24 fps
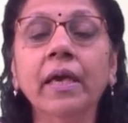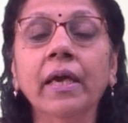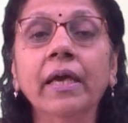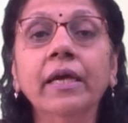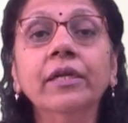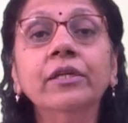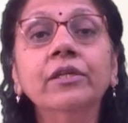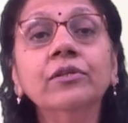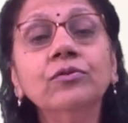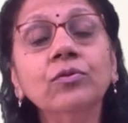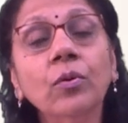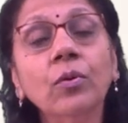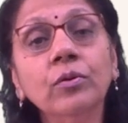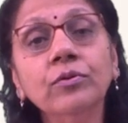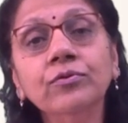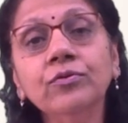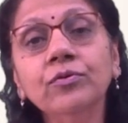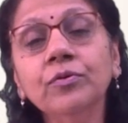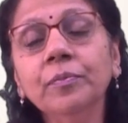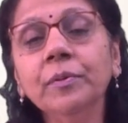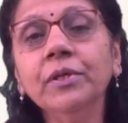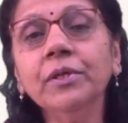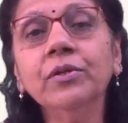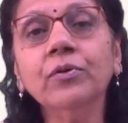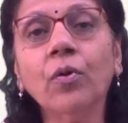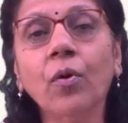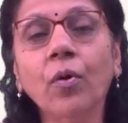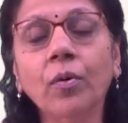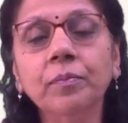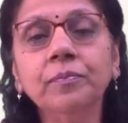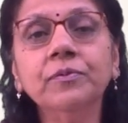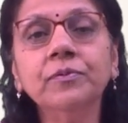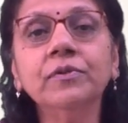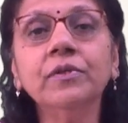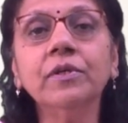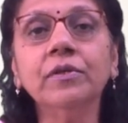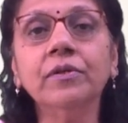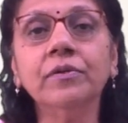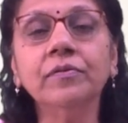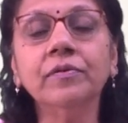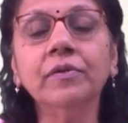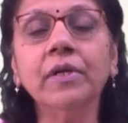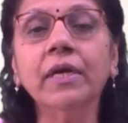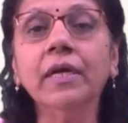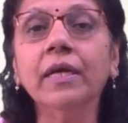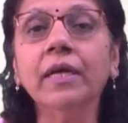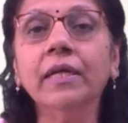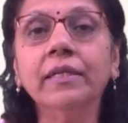It has also been
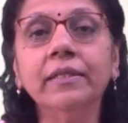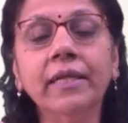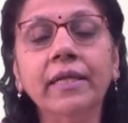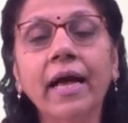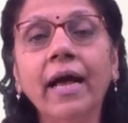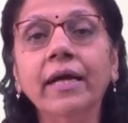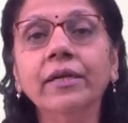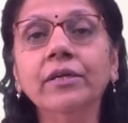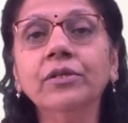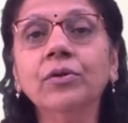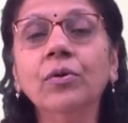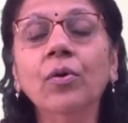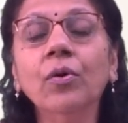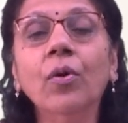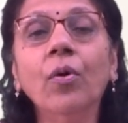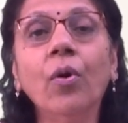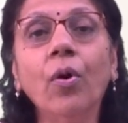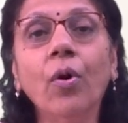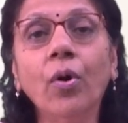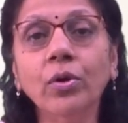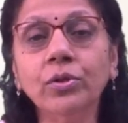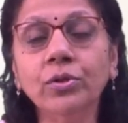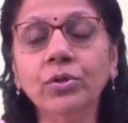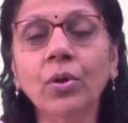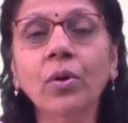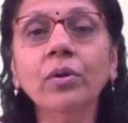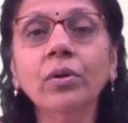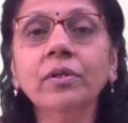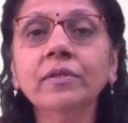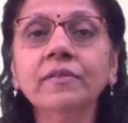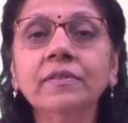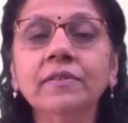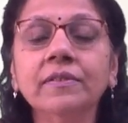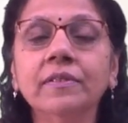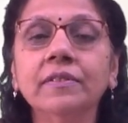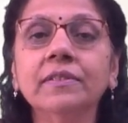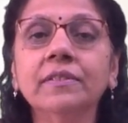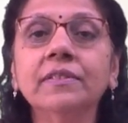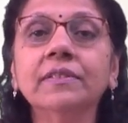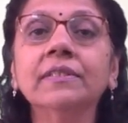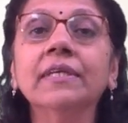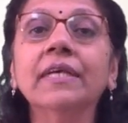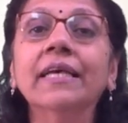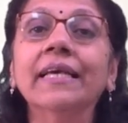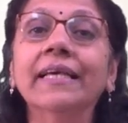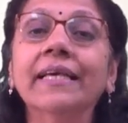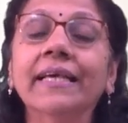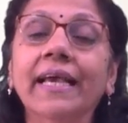observed that autolysis
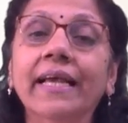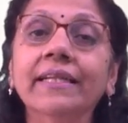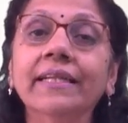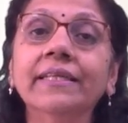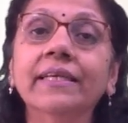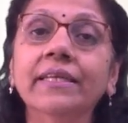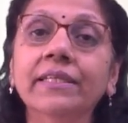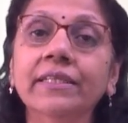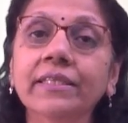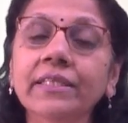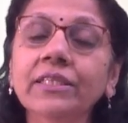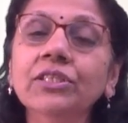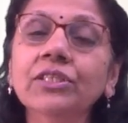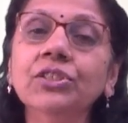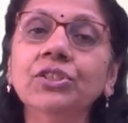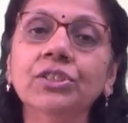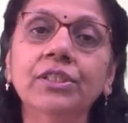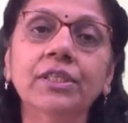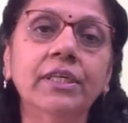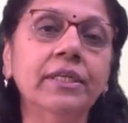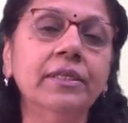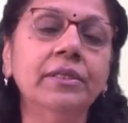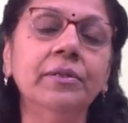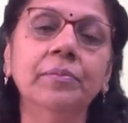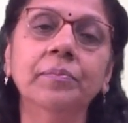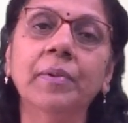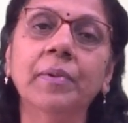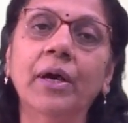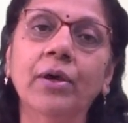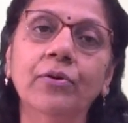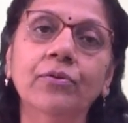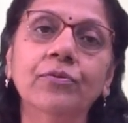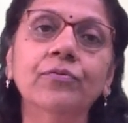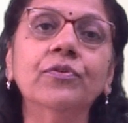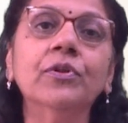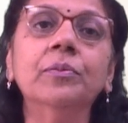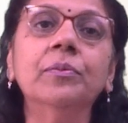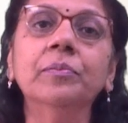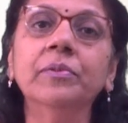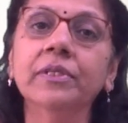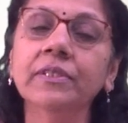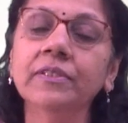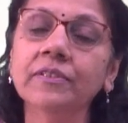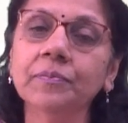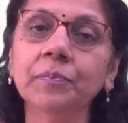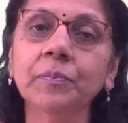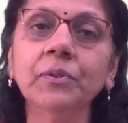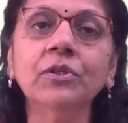can initiate biofilm
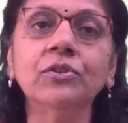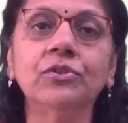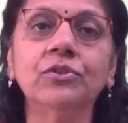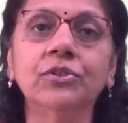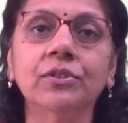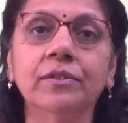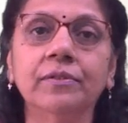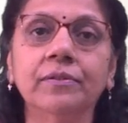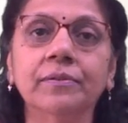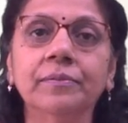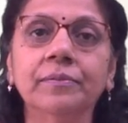dispersion.